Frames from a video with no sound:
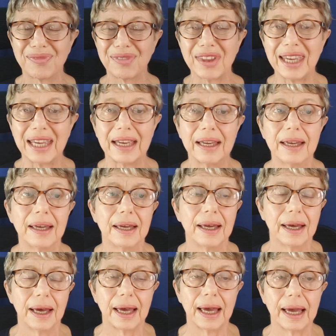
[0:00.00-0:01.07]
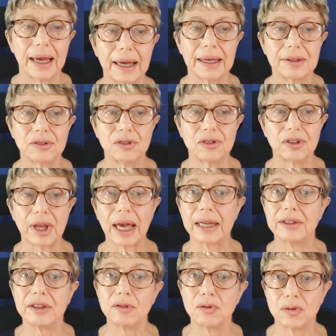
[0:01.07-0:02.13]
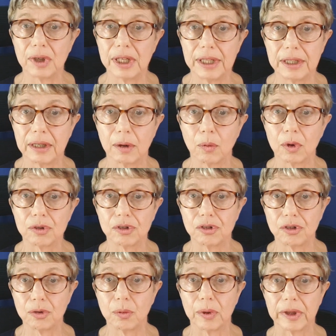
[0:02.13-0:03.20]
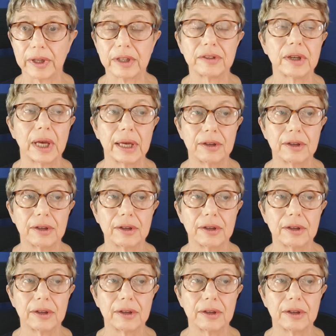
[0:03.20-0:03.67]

thing and I didn't really know what to do with it.